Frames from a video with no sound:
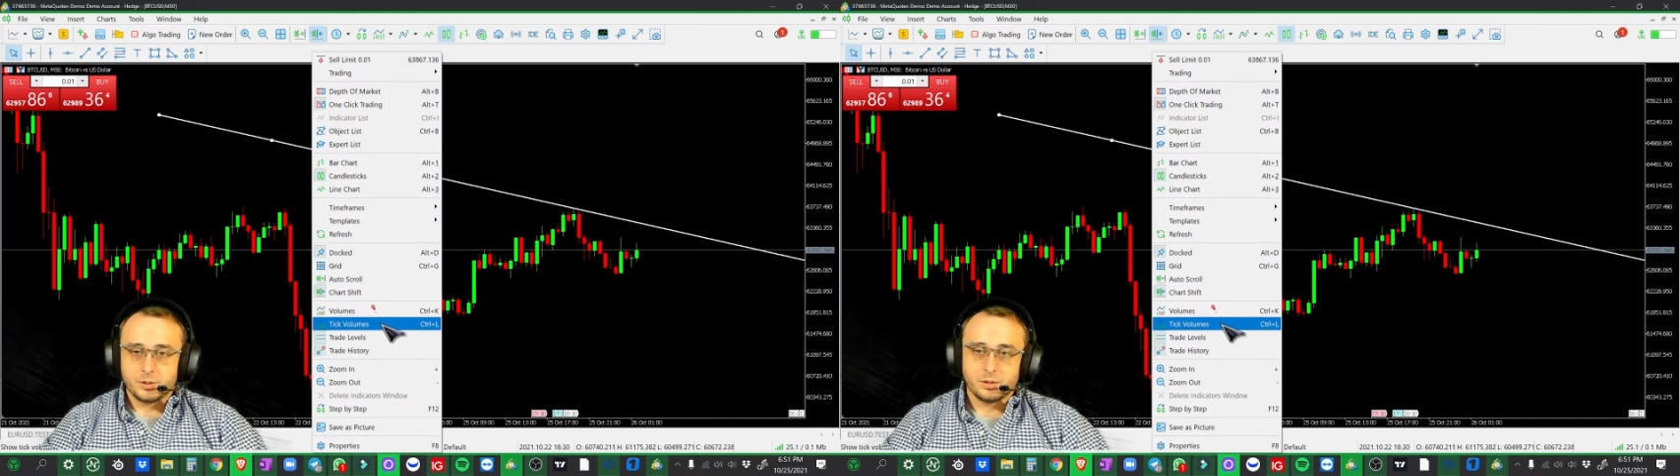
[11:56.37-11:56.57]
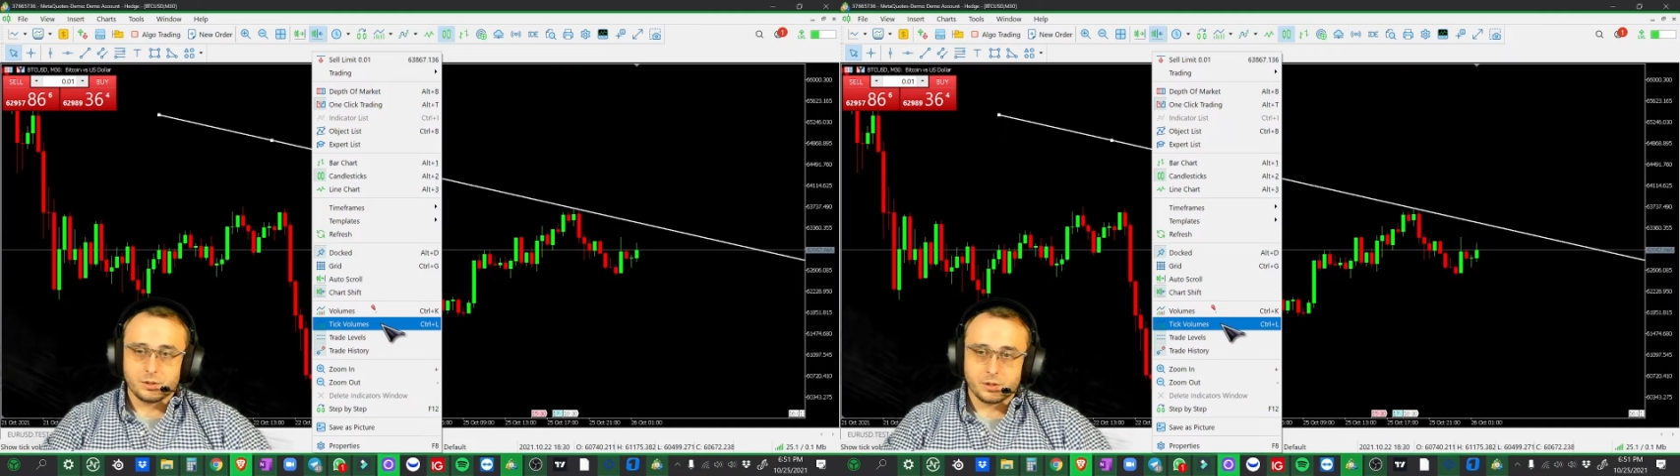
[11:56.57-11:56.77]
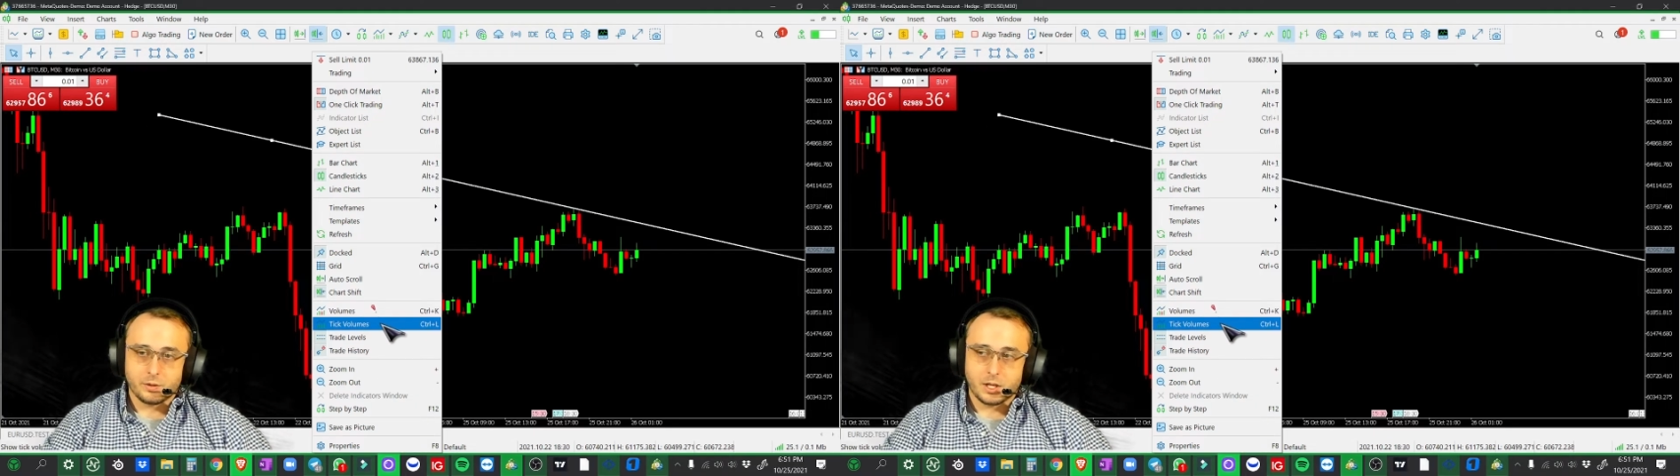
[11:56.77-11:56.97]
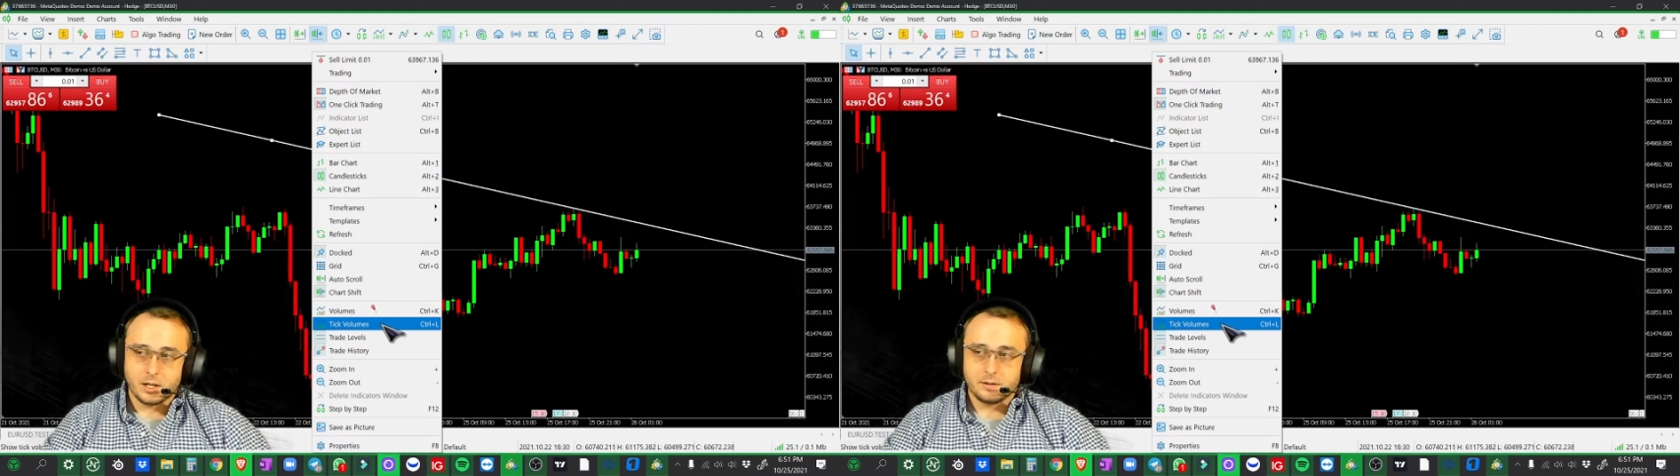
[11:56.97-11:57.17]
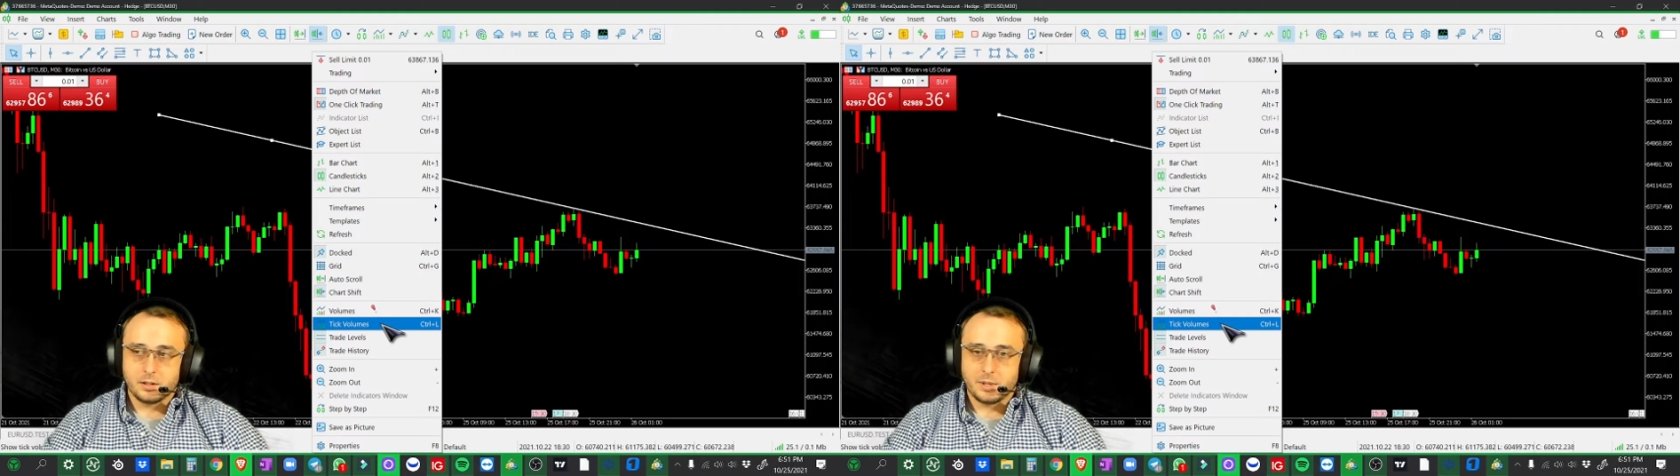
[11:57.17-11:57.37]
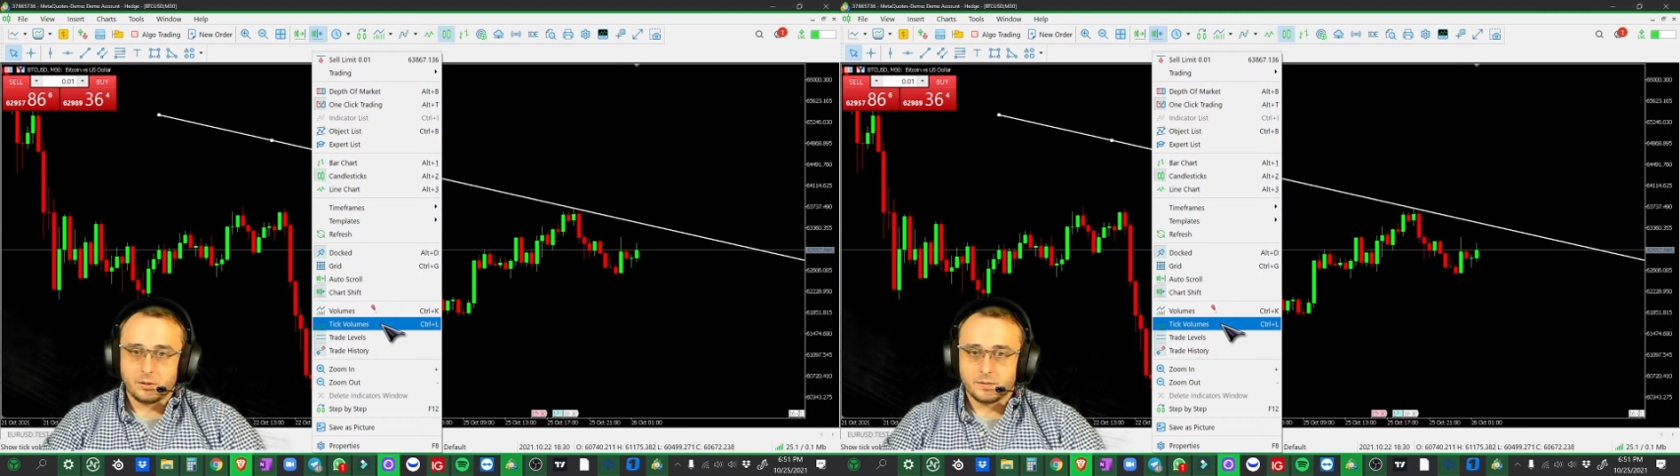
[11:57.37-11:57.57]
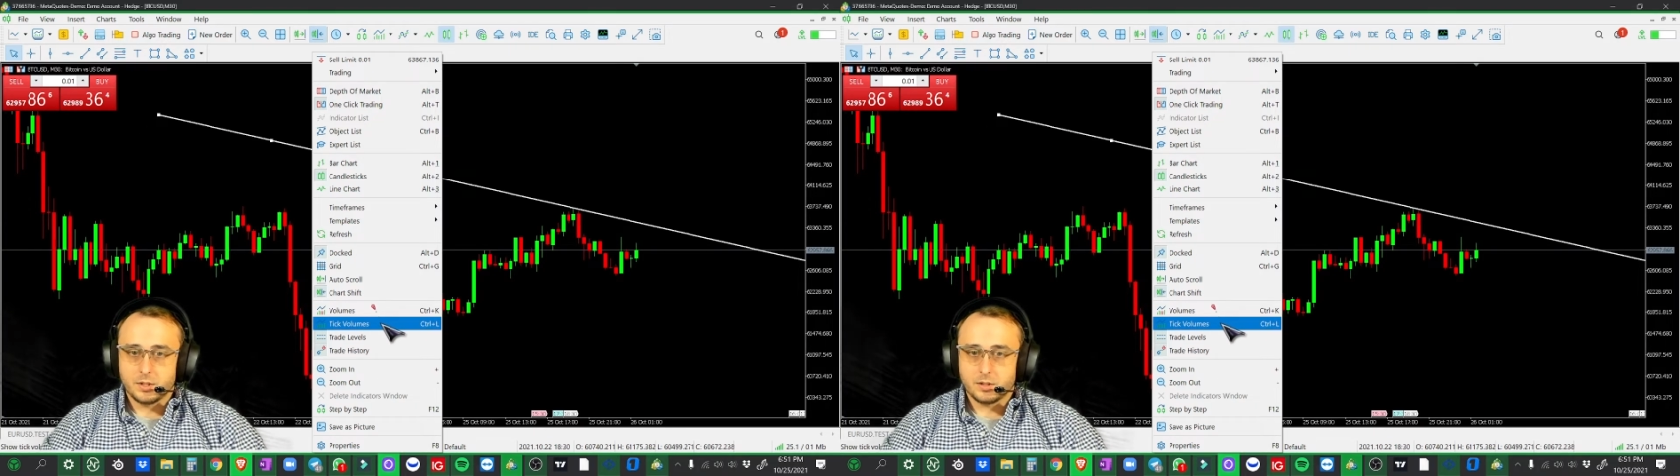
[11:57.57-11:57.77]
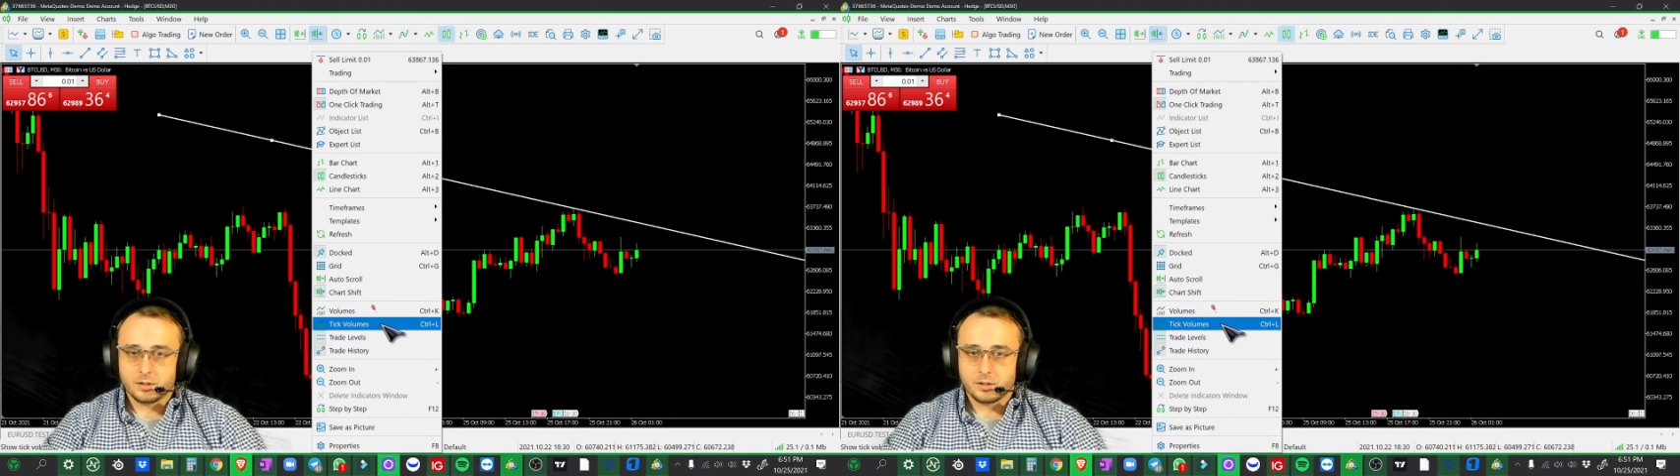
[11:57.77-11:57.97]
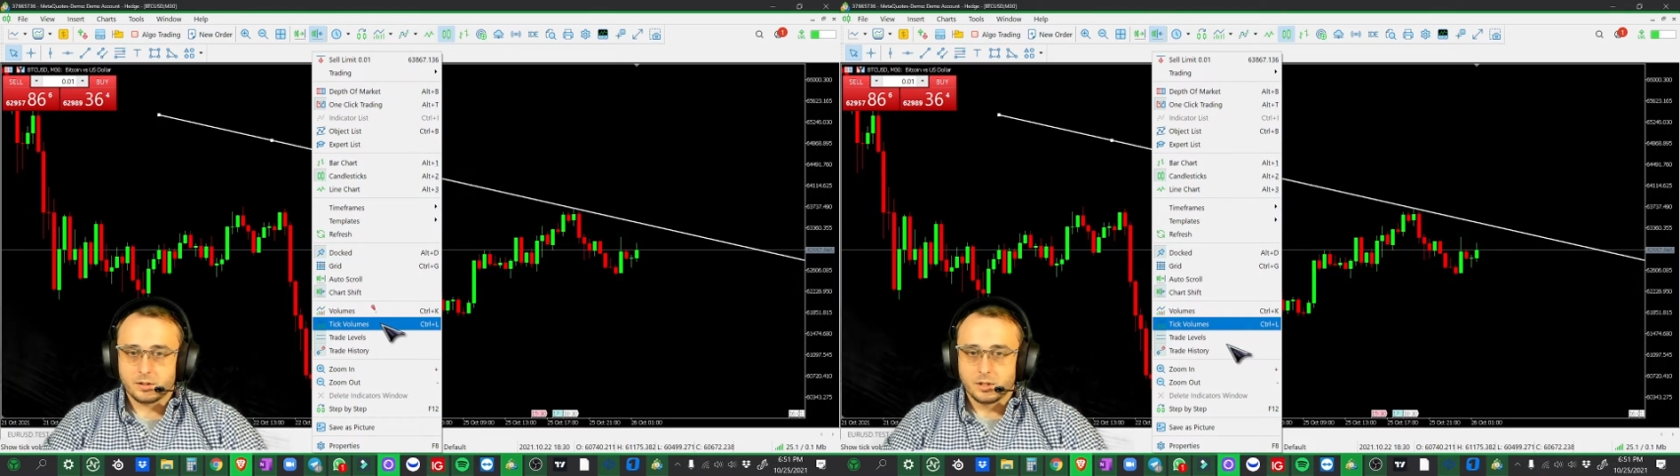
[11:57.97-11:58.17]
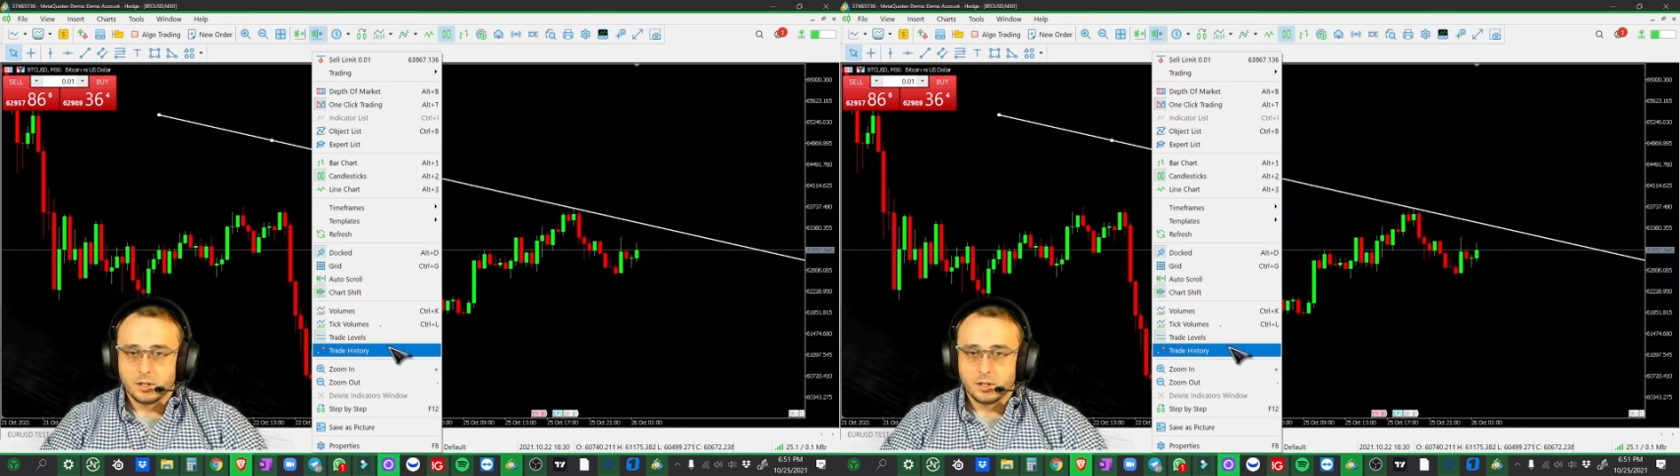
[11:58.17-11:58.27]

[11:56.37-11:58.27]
You can show or hide the amount of ticks.